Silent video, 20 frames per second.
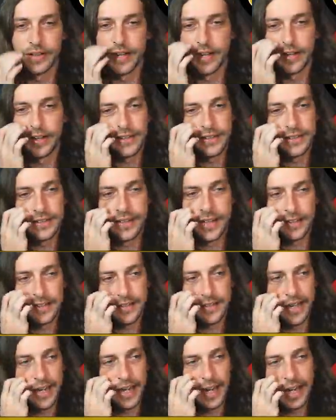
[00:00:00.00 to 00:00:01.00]
That's
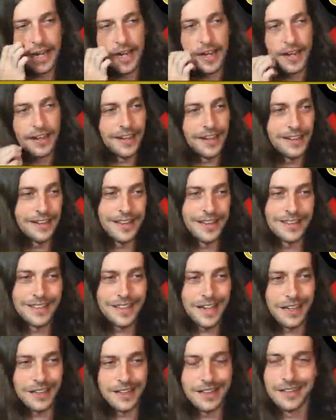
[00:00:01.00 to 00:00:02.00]

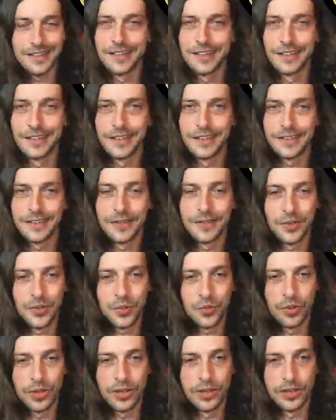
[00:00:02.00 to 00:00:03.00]
kind of silly to
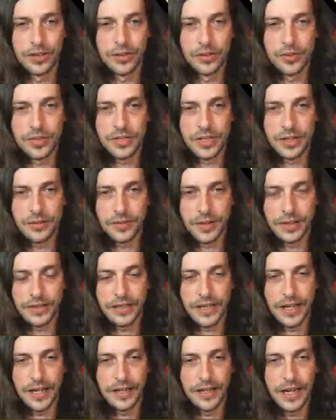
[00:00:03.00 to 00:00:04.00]
really do stuff like
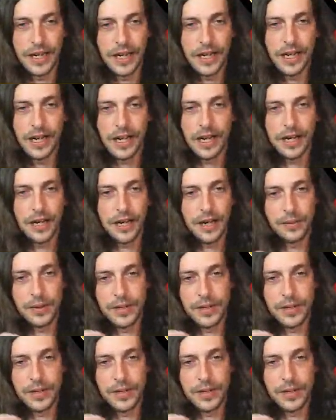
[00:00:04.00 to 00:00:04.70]
that. I mean,